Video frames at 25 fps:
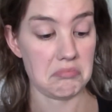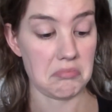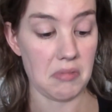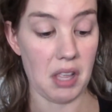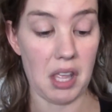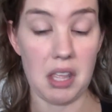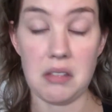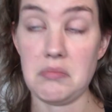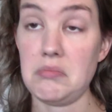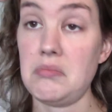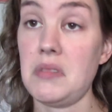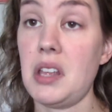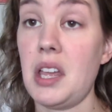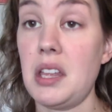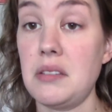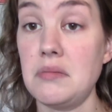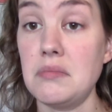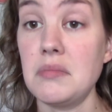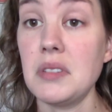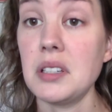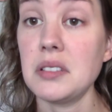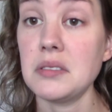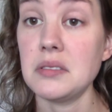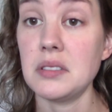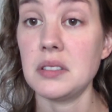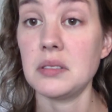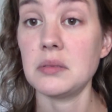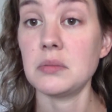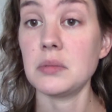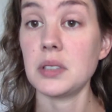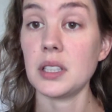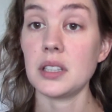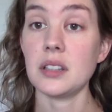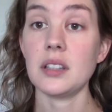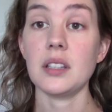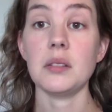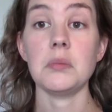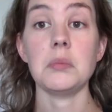I don't know
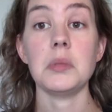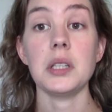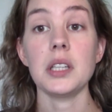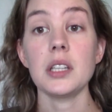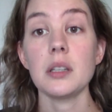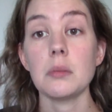what they mean